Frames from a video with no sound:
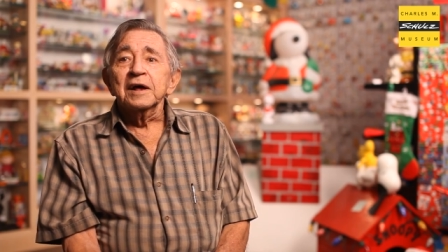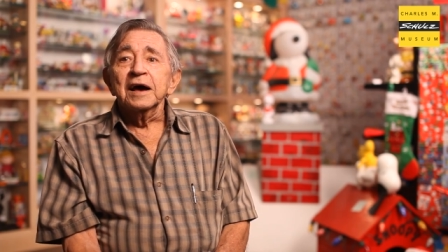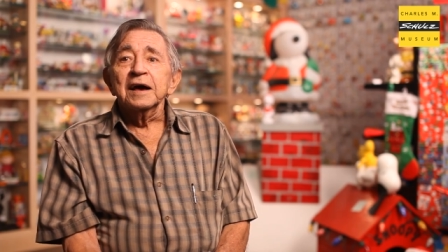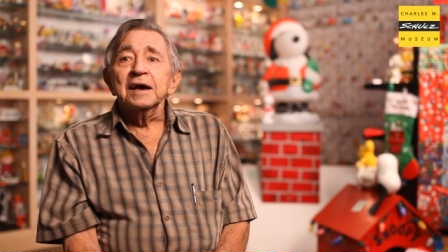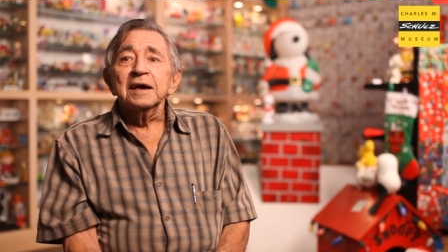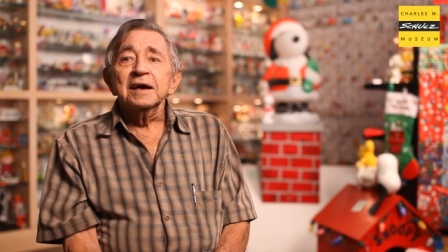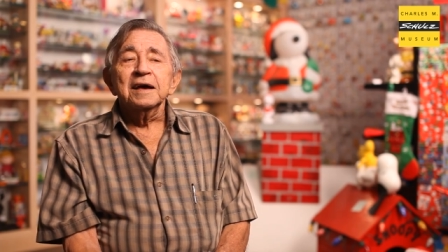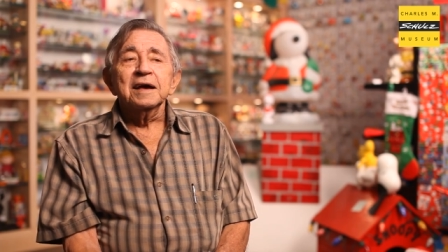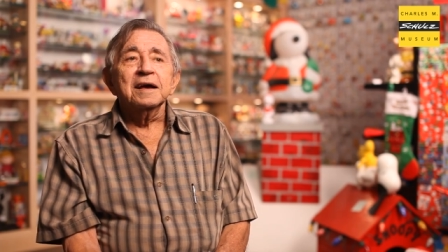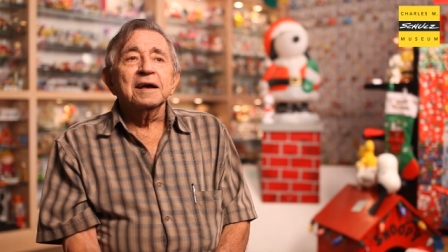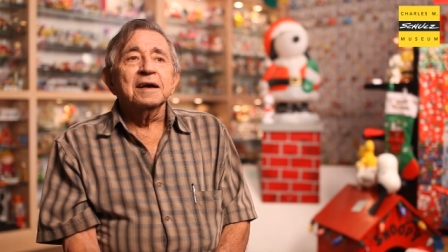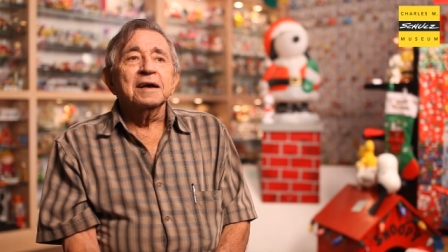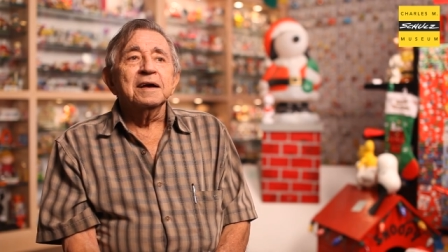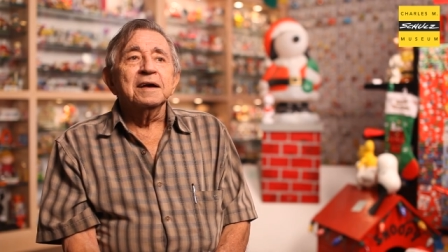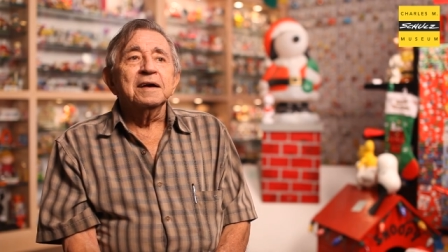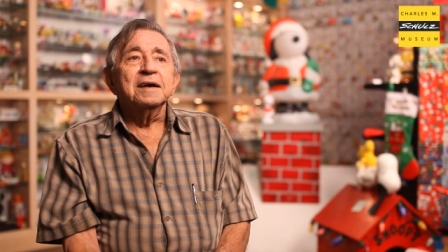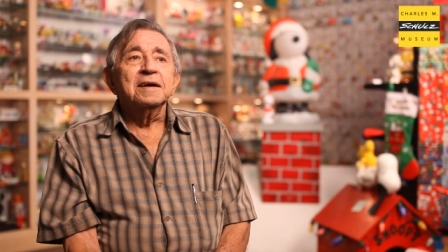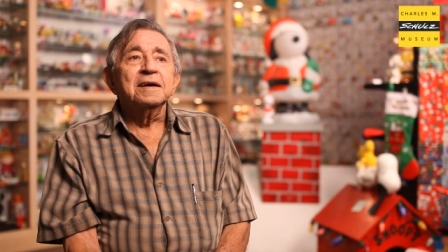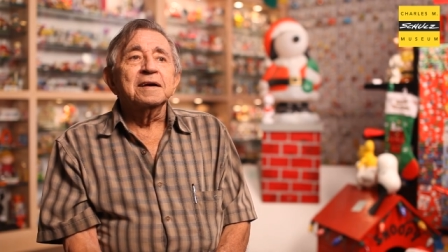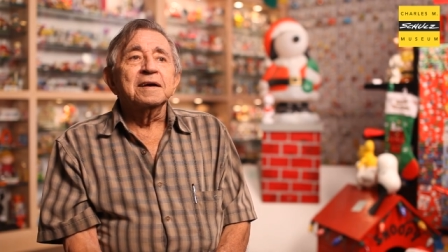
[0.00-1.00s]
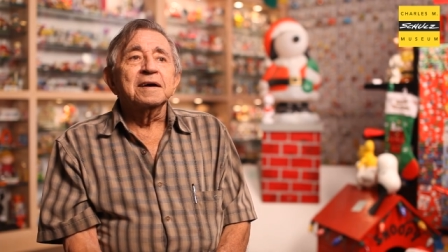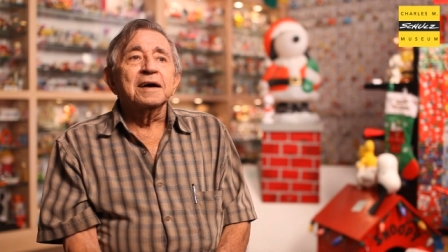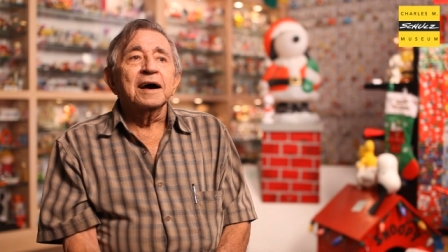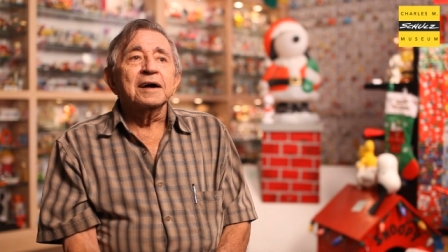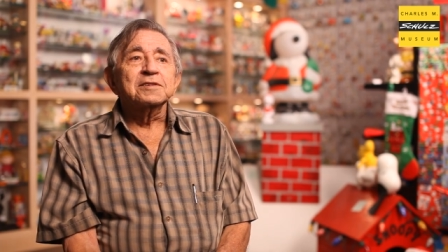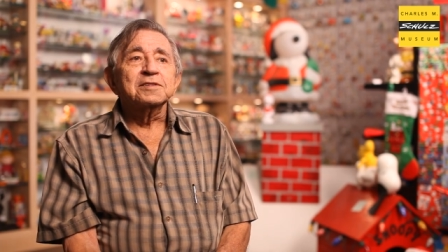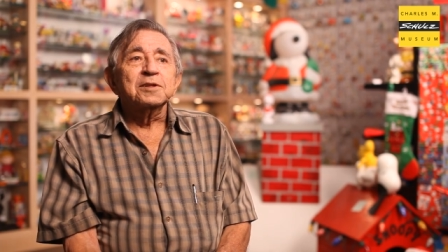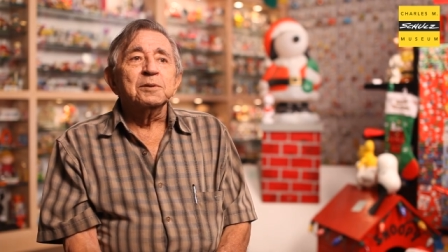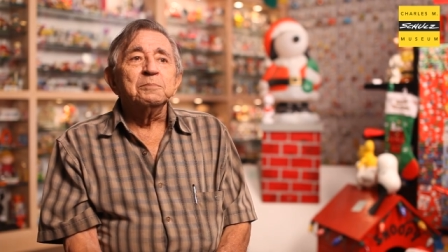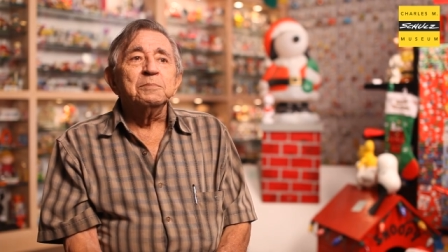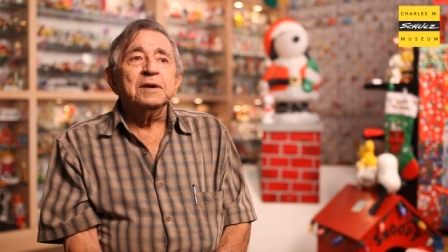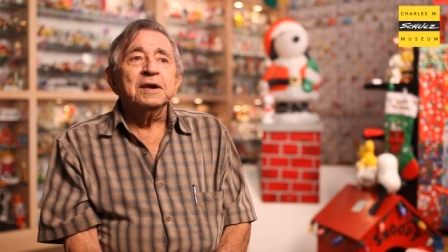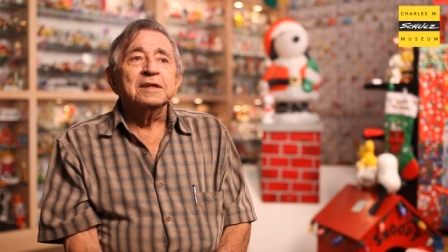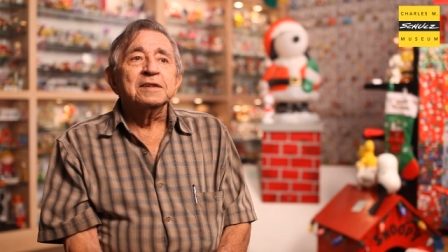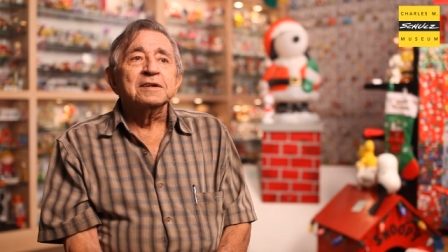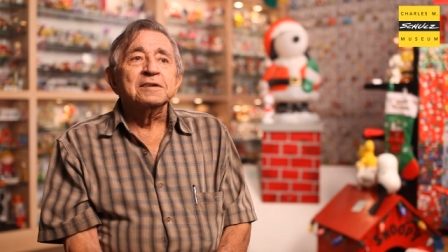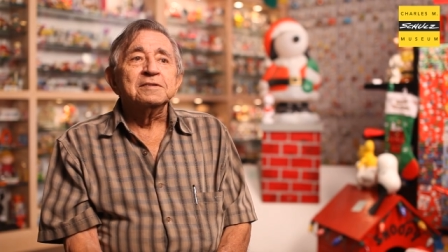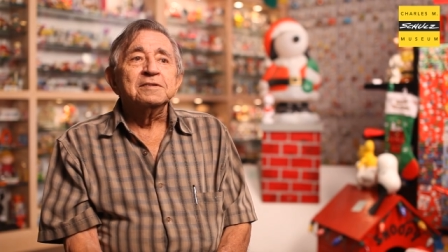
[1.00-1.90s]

I got to be an